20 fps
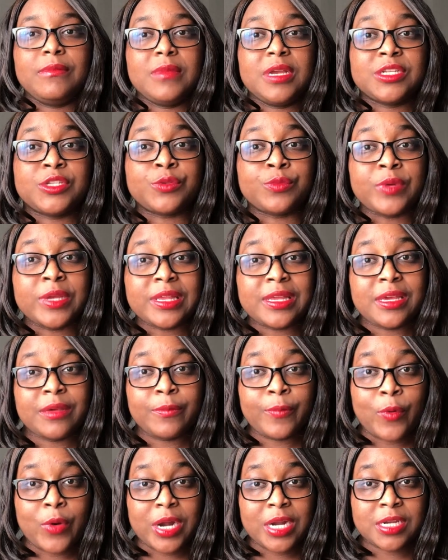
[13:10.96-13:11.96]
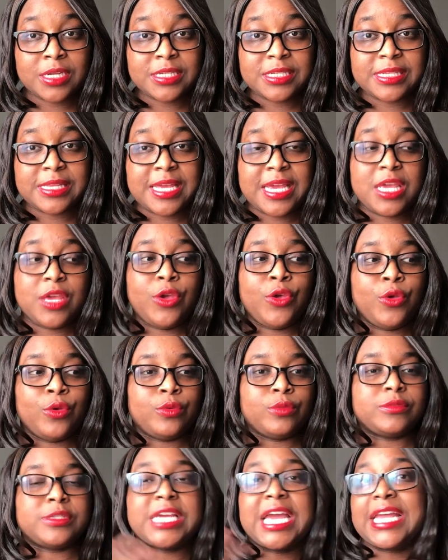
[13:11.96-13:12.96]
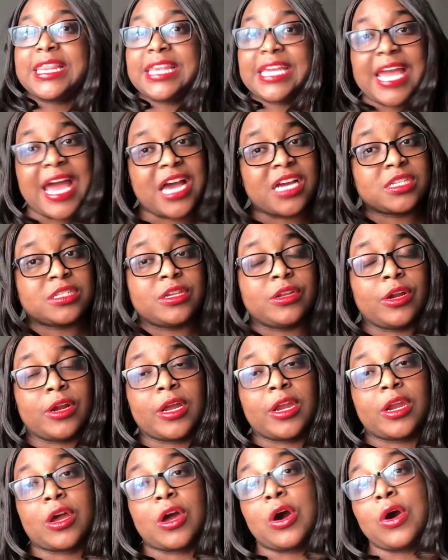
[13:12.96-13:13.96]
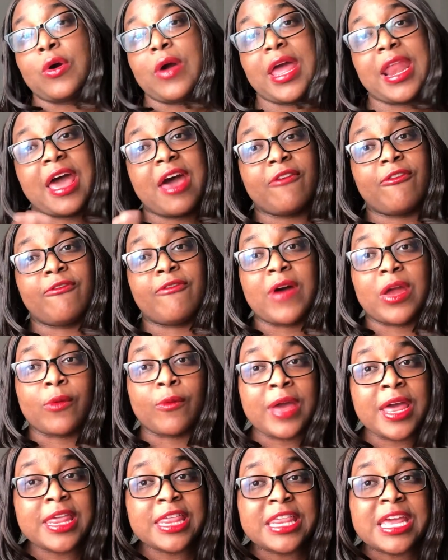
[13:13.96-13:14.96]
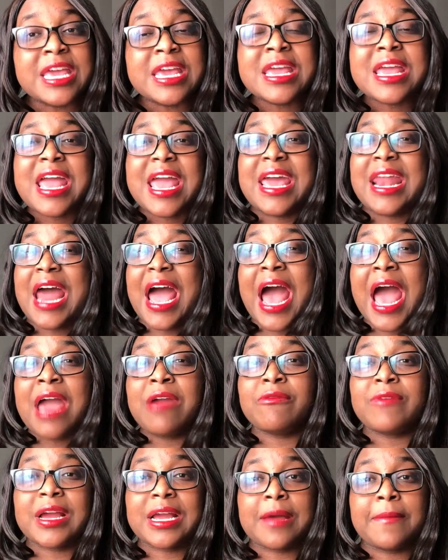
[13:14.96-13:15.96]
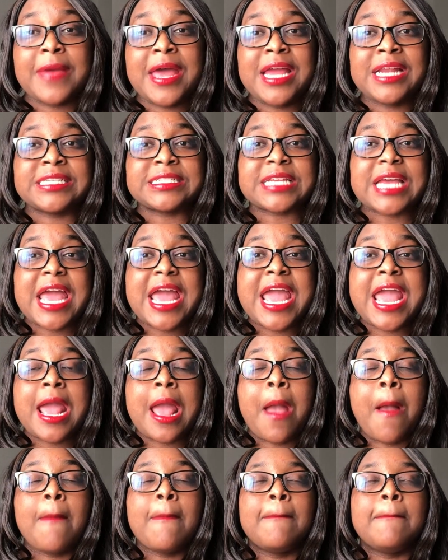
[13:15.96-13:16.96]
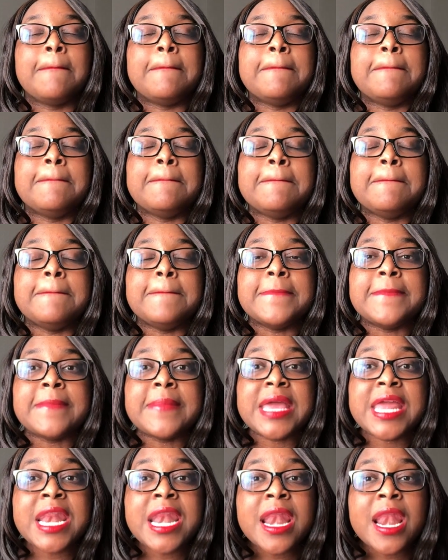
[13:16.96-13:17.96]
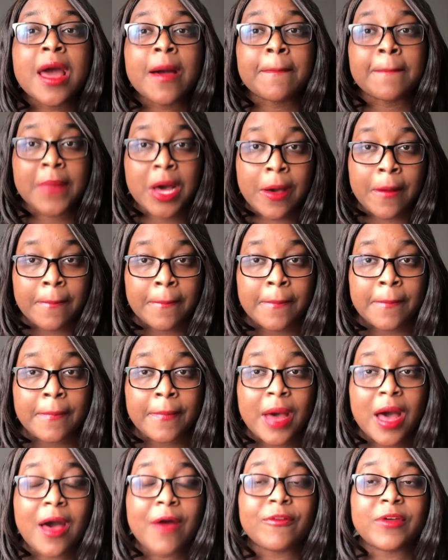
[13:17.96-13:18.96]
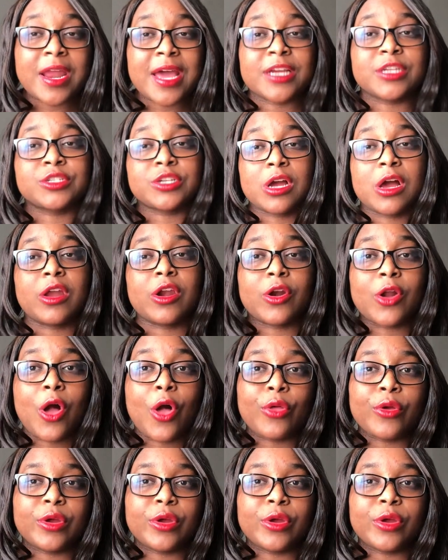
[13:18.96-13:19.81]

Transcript: it's really important that you take the cash that you're gonna go and have fun with. And I recommend a minimum of an extra $100.